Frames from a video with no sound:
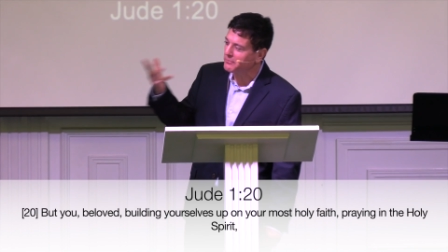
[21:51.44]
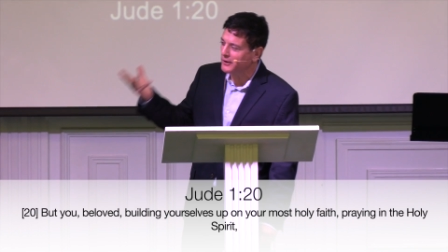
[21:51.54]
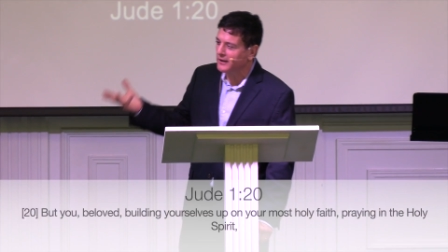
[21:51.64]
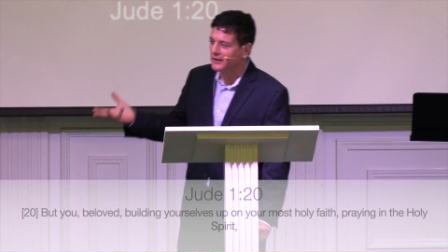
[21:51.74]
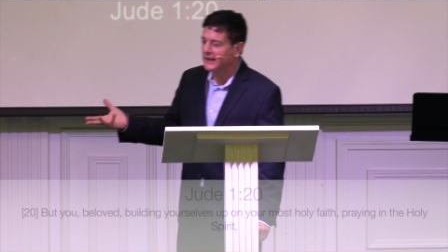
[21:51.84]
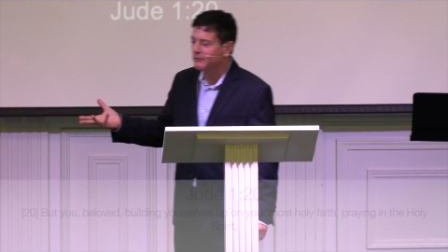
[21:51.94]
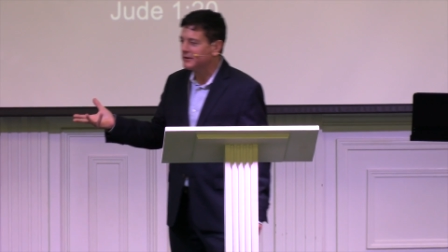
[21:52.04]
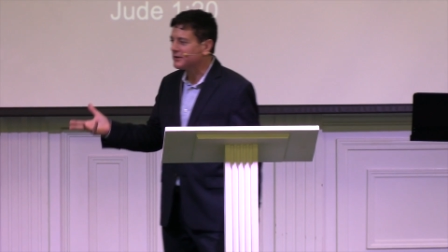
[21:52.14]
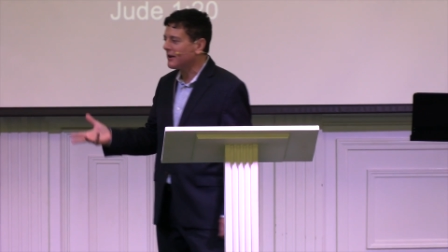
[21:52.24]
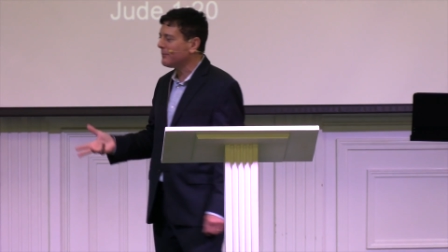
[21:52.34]
prayer
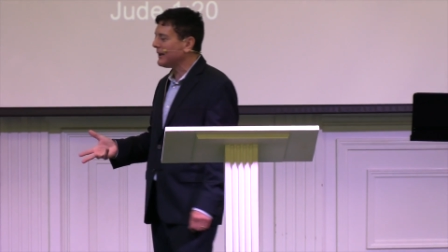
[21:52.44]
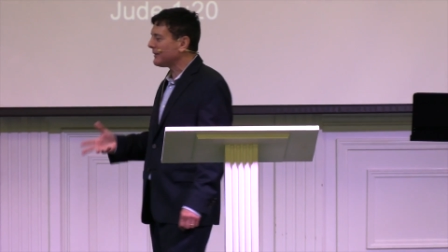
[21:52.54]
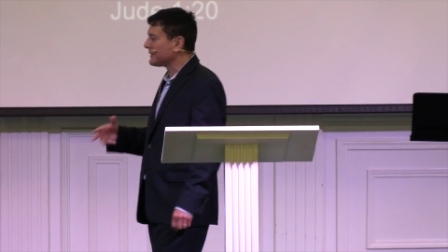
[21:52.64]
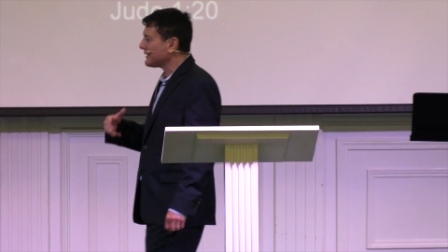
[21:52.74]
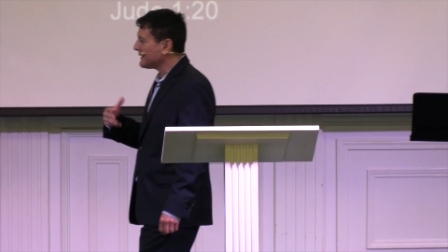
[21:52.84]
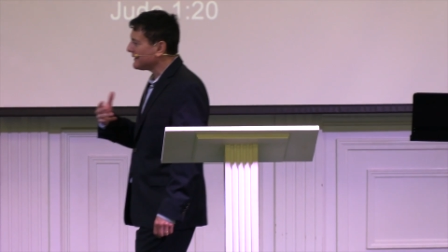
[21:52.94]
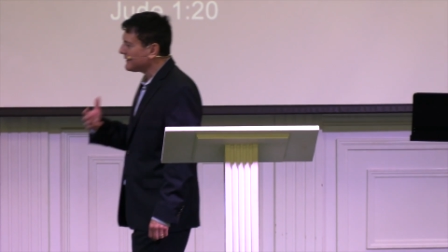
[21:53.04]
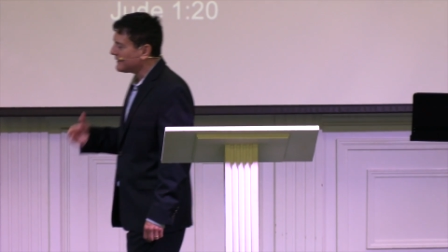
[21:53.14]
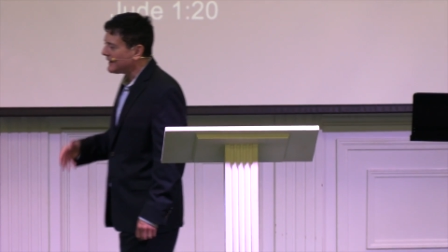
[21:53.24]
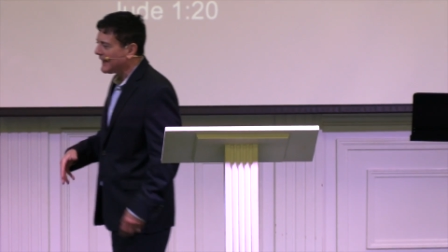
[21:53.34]
language come out
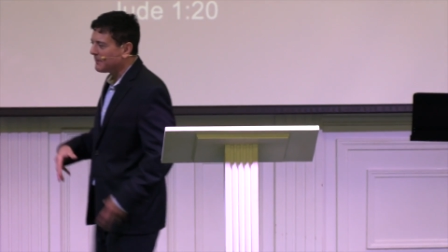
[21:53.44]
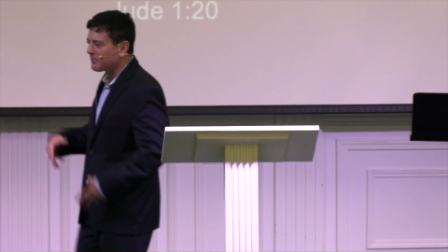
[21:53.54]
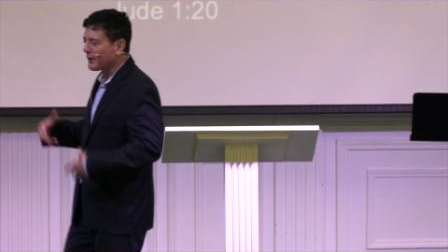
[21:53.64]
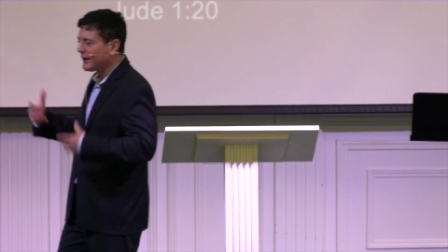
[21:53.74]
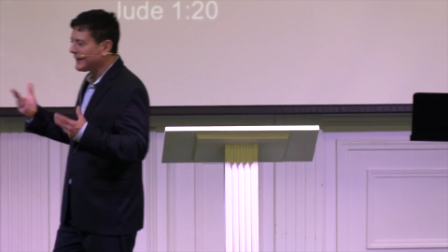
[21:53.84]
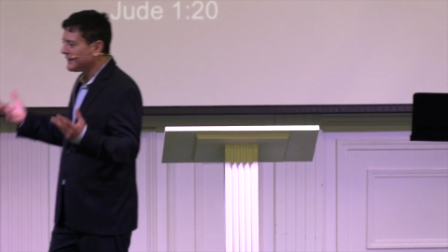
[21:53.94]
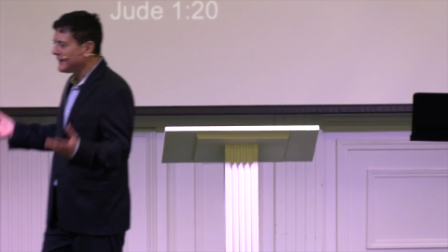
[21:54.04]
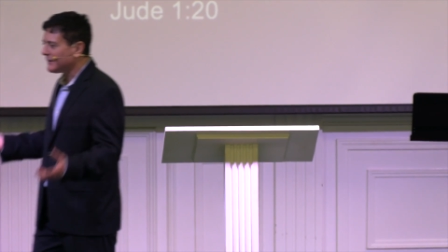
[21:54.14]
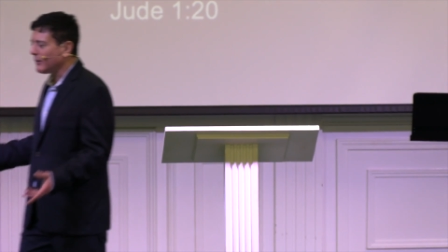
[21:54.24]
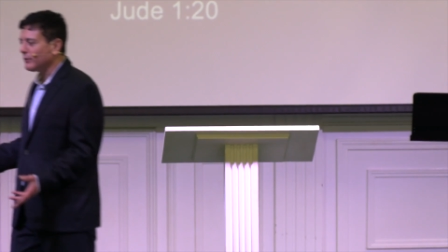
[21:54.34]
and praying
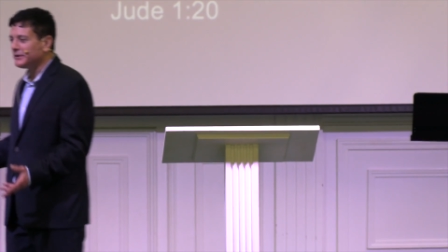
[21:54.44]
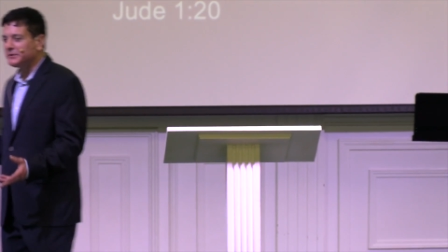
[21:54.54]
in the Holy